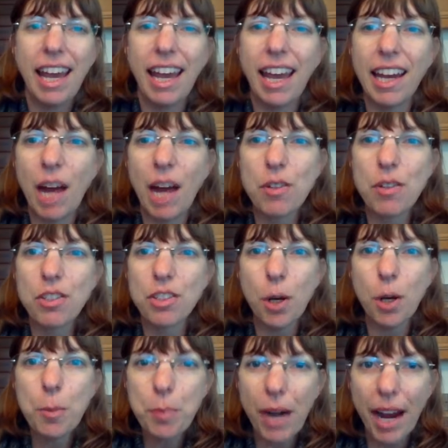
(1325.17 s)
And I was
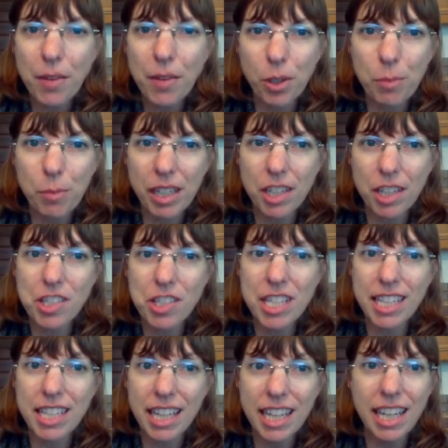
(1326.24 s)
so proud of her, because she
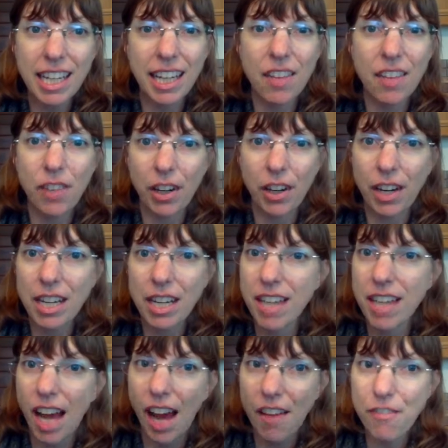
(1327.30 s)
did it in a very
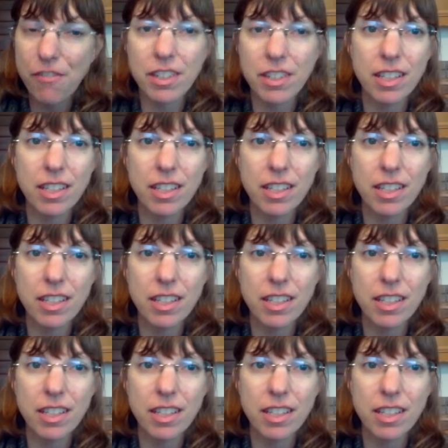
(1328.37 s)
tough